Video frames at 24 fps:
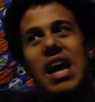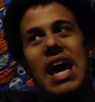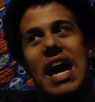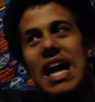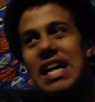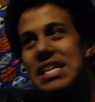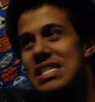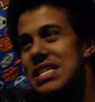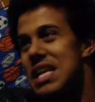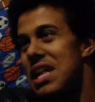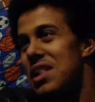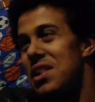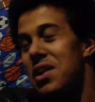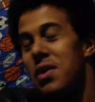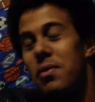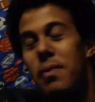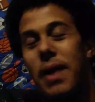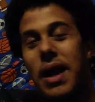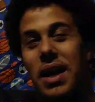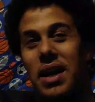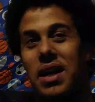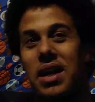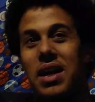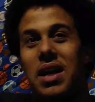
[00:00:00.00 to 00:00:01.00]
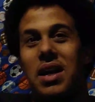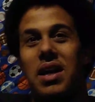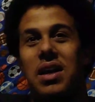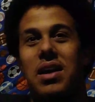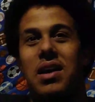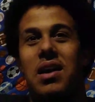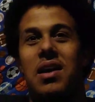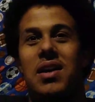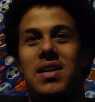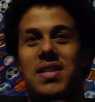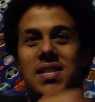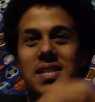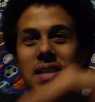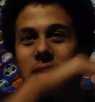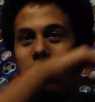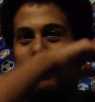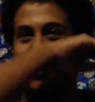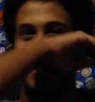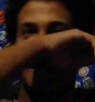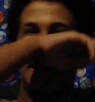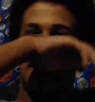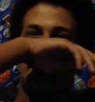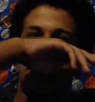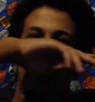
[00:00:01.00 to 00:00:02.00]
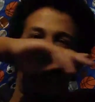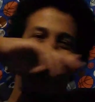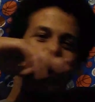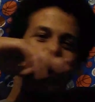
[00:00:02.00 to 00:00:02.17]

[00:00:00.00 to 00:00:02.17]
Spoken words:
accidentally retcon something.